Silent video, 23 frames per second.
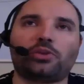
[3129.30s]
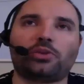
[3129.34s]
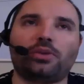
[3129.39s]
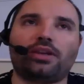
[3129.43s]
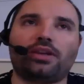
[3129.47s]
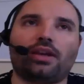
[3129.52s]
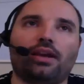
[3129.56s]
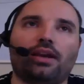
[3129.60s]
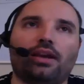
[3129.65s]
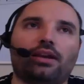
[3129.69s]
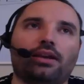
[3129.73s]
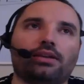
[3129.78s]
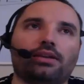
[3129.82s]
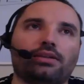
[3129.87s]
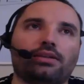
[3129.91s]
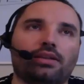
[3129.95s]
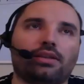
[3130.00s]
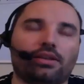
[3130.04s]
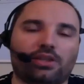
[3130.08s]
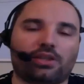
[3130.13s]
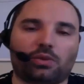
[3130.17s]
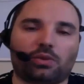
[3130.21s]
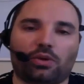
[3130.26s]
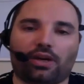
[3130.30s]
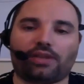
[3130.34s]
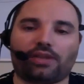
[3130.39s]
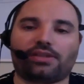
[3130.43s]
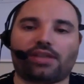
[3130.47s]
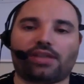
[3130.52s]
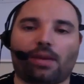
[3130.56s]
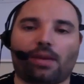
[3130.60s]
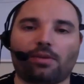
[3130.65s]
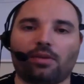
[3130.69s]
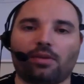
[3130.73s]
we get is, does this work on
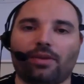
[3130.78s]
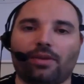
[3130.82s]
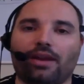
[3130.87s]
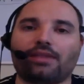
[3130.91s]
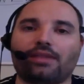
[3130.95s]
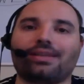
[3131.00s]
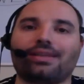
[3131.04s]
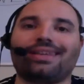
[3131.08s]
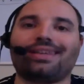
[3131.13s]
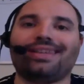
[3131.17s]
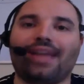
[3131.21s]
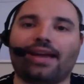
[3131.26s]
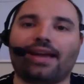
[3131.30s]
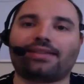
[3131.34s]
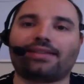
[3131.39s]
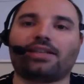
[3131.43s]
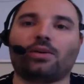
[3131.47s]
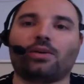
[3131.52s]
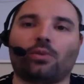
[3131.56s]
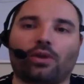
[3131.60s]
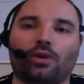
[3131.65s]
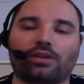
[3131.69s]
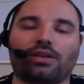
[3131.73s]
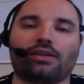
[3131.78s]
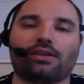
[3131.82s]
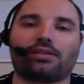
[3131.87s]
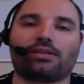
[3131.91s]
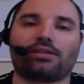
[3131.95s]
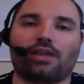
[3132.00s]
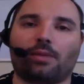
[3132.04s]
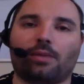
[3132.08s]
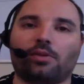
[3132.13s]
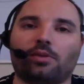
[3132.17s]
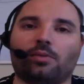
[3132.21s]
subdomains? Yes, it works on
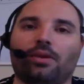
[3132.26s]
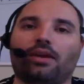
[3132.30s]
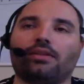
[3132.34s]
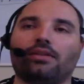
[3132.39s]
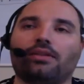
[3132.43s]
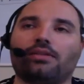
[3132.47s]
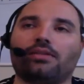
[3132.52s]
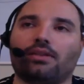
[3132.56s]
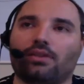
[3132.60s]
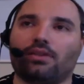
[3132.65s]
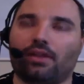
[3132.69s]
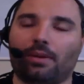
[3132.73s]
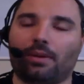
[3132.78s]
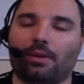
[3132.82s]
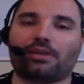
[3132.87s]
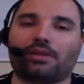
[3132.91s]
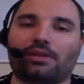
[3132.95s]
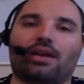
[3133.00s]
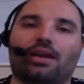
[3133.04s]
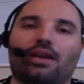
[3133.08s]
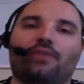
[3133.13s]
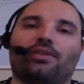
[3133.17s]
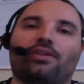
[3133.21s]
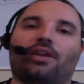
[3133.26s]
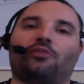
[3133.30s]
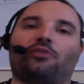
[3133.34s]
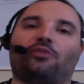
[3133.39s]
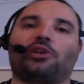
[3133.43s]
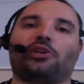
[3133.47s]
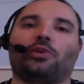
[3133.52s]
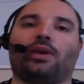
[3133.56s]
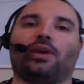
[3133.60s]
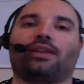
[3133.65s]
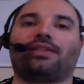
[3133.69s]
subdomains. So let me just cover that really
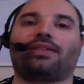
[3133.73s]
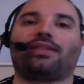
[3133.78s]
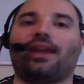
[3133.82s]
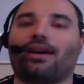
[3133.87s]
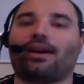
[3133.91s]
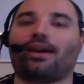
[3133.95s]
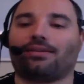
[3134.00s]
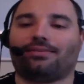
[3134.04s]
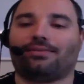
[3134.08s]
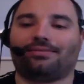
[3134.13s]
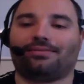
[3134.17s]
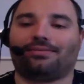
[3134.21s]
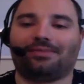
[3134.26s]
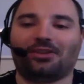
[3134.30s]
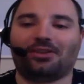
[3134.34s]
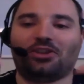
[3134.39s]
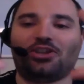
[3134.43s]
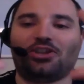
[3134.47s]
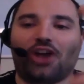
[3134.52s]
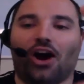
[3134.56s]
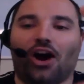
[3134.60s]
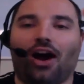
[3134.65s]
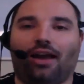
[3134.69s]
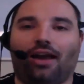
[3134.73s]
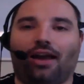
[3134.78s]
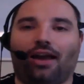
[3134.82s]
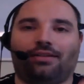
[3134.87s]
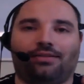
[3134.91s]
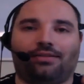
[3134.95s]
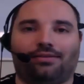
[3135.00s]
quick. There, done.